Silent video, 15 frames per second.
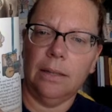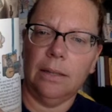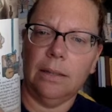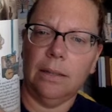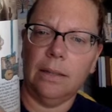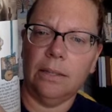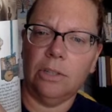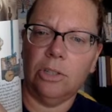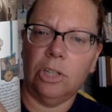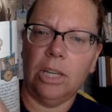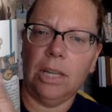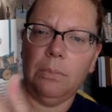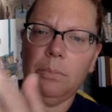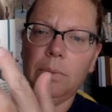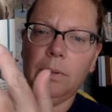the
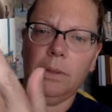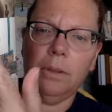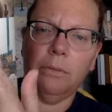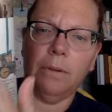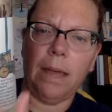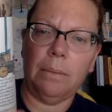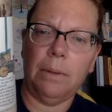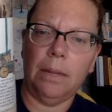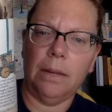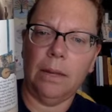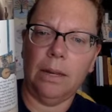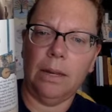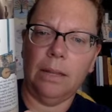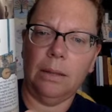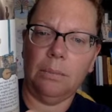sheep and the rabbit
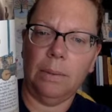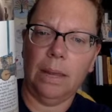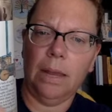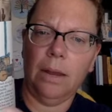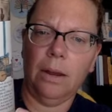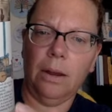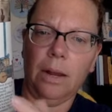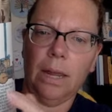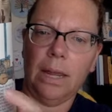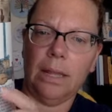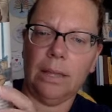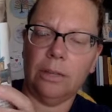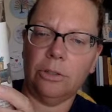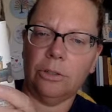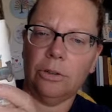and the bear and
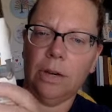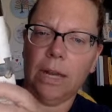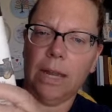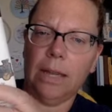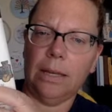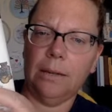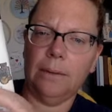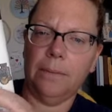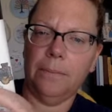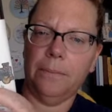the train.